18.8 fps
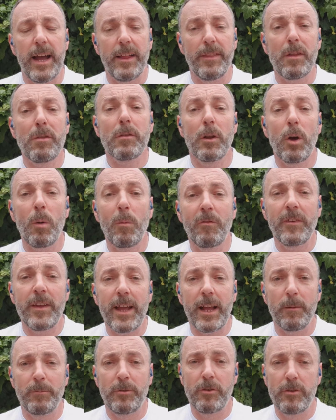This will hopefully
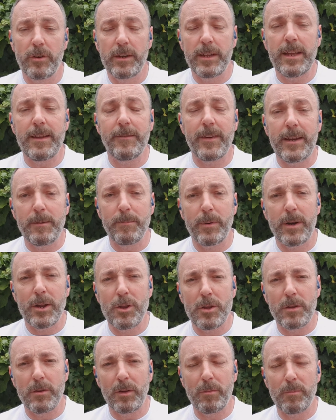help to relieve any
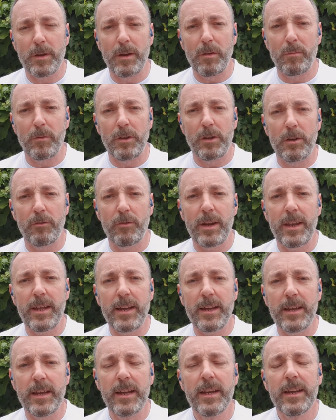pressure you experience when you're
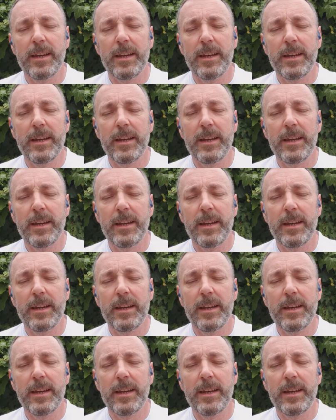running,